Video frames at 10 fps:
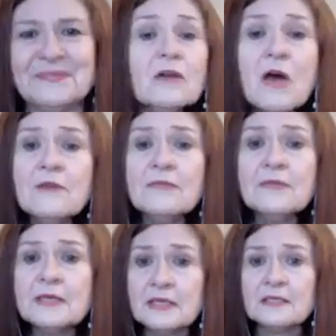
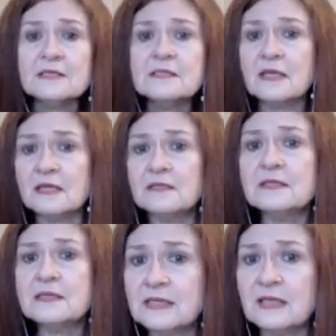often is, and
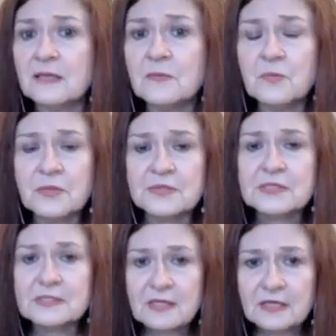the same with
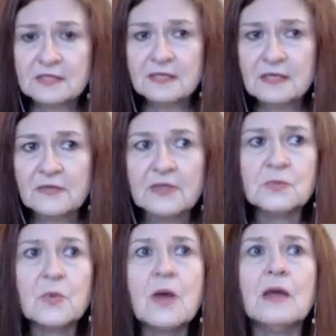dyslexia.
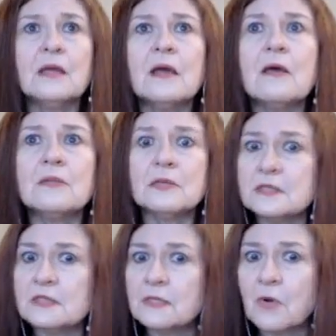That's why on the
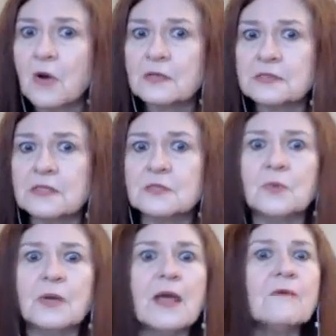intake process,
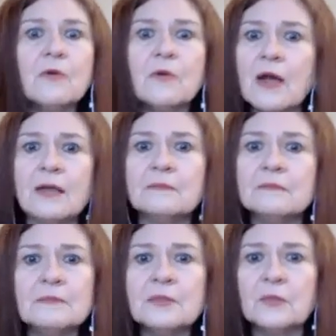whenever I
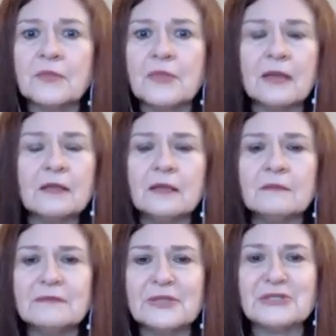meet with
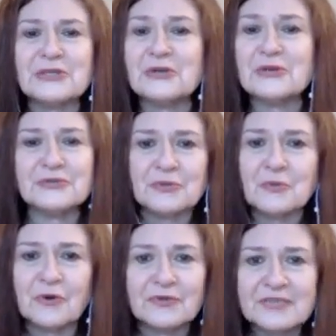any adult
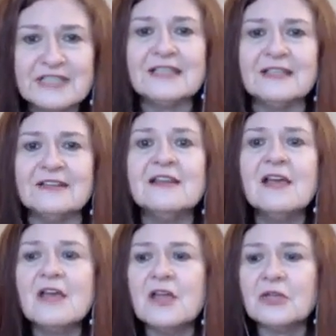or teen,
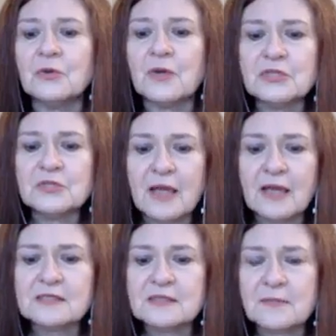I do
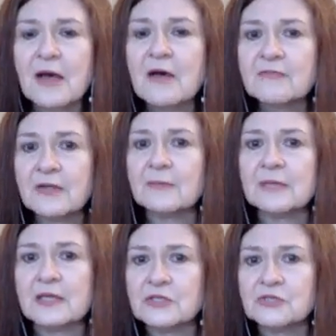ask about
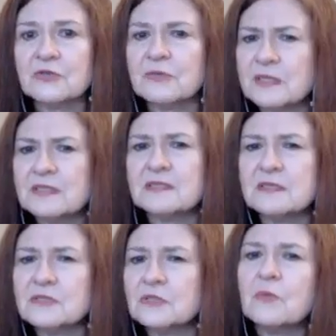family history because it
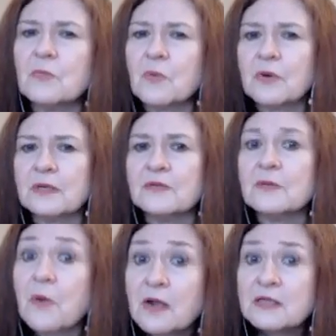is so important in the
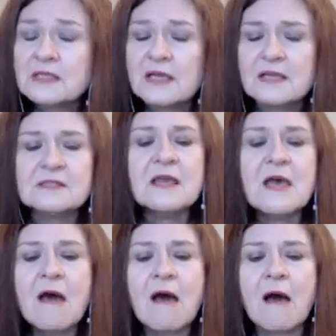process.
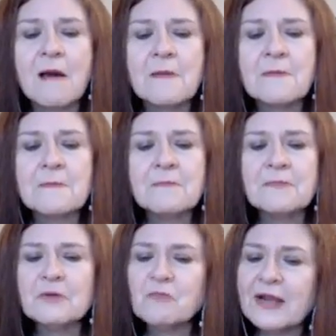
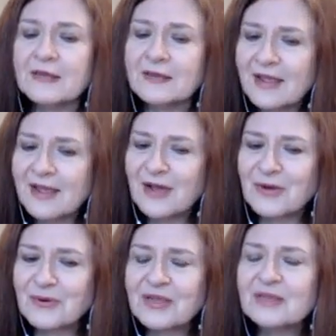But right
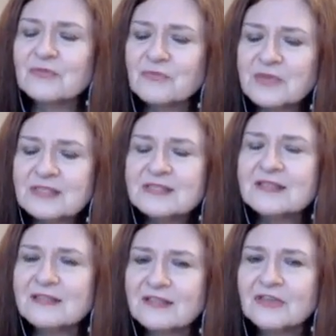now, in
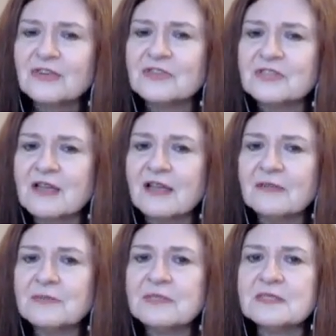recent years, I
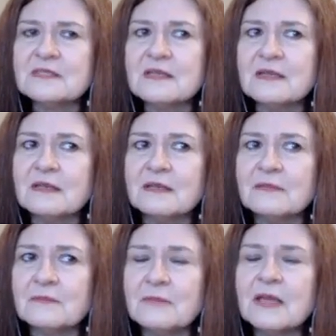have been seeing
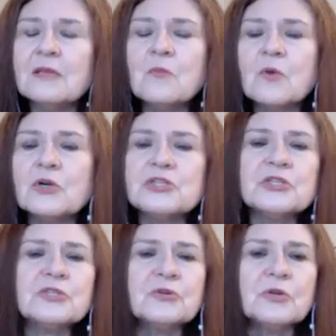many more
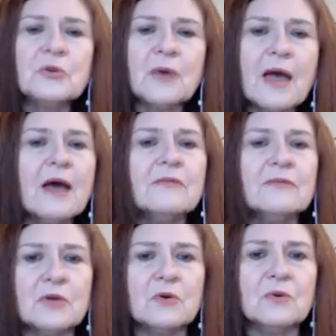children who have
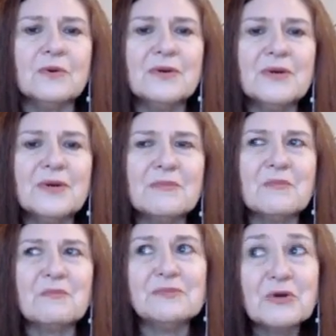no
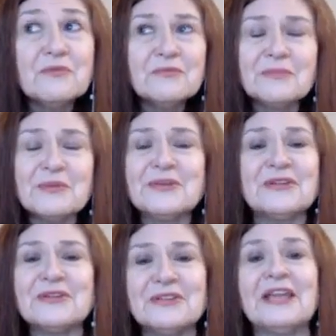
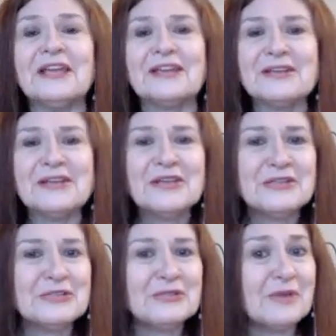familial link
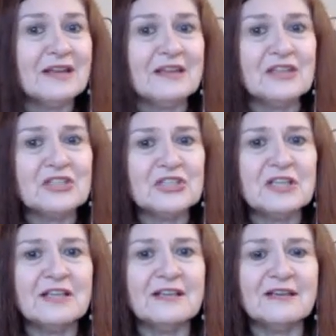to
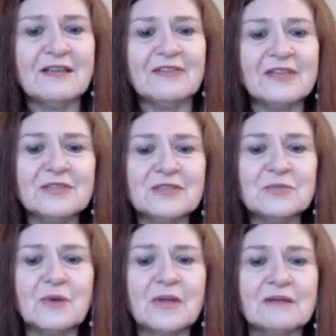ADHD, and that's
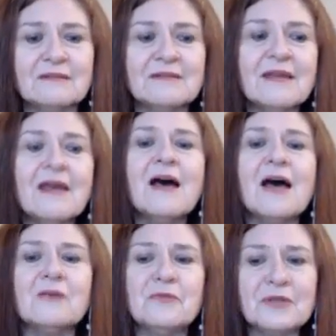when
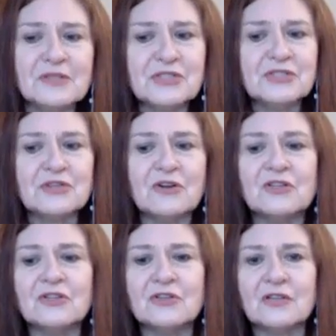I really started
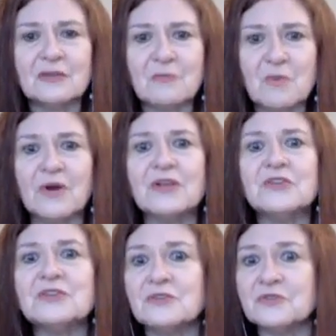looking more
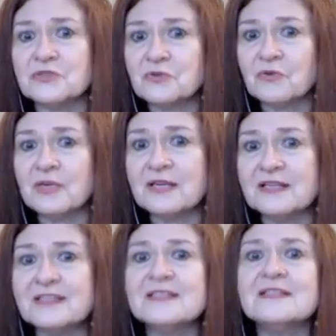into the
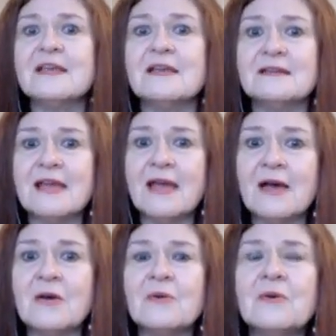screens and
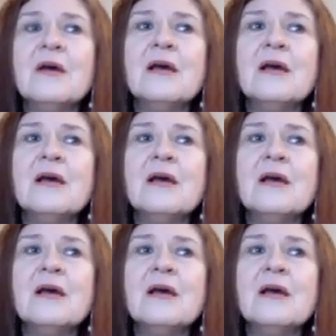how